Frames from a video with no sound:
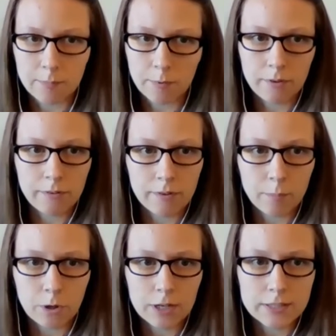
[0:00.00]
case
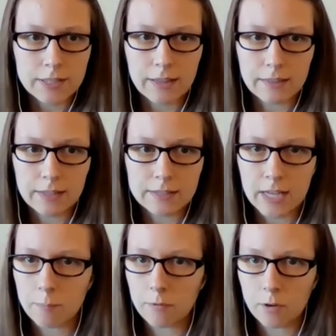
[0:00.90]
summary reports,
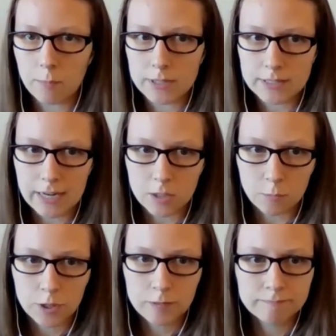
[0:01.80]
and the site performance
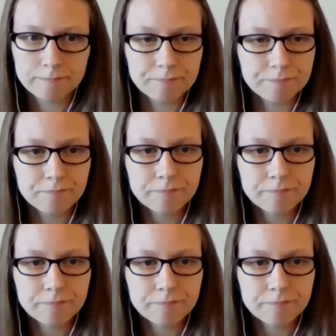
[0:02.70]
dashboard.